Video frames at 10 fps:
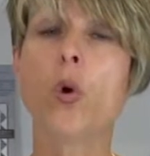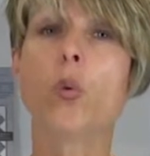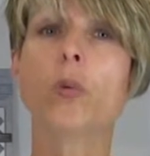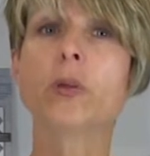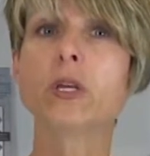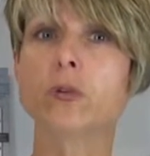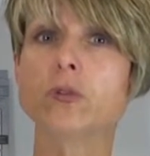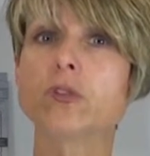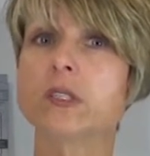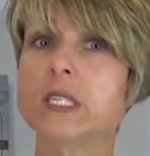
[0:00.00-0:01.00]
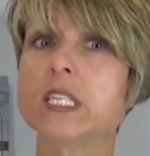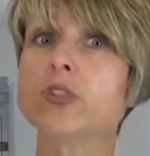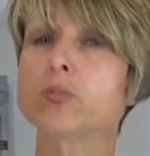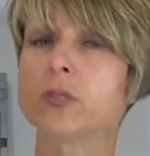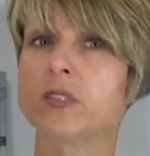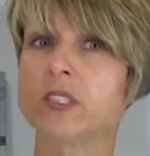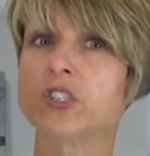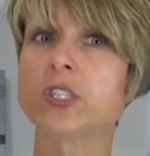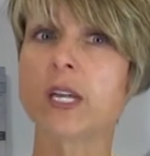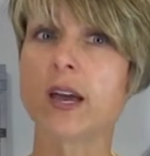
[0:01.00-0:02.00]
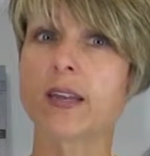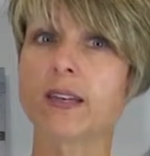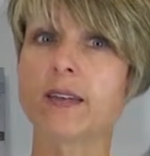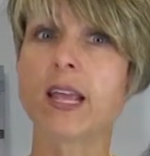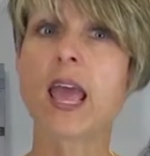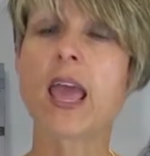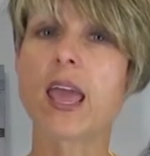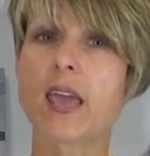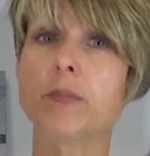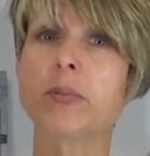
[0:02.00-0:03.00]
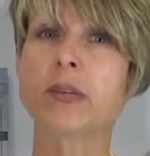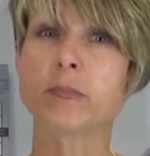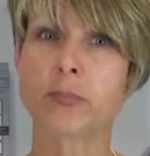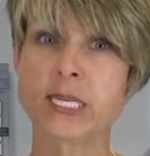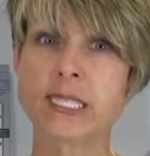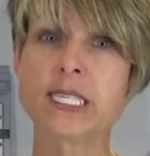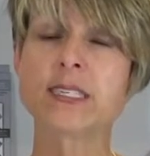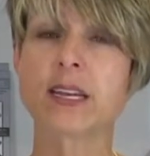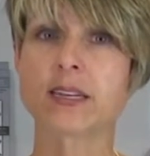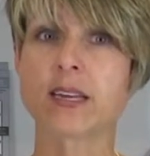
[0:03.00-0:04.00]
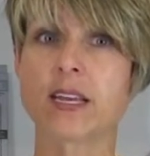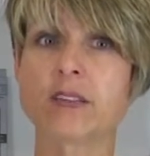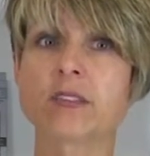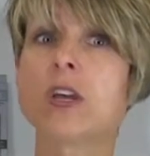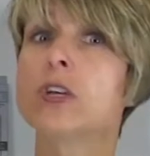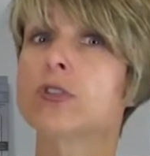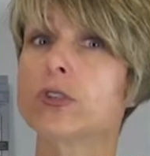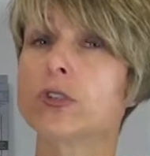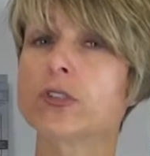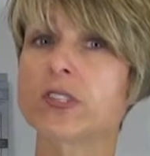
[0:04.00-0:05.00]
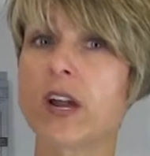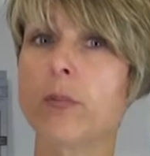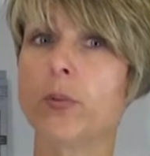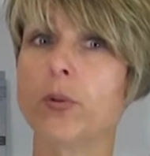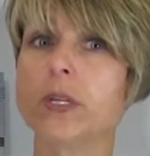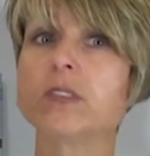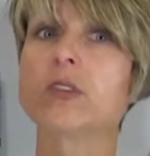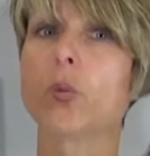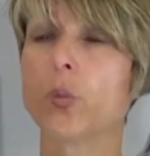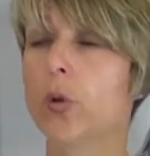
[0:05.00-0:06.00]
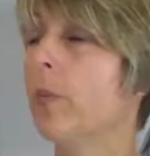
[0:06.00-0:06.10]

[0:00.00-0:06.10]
will be used to teach precision cutting and piecing techniques so your star points will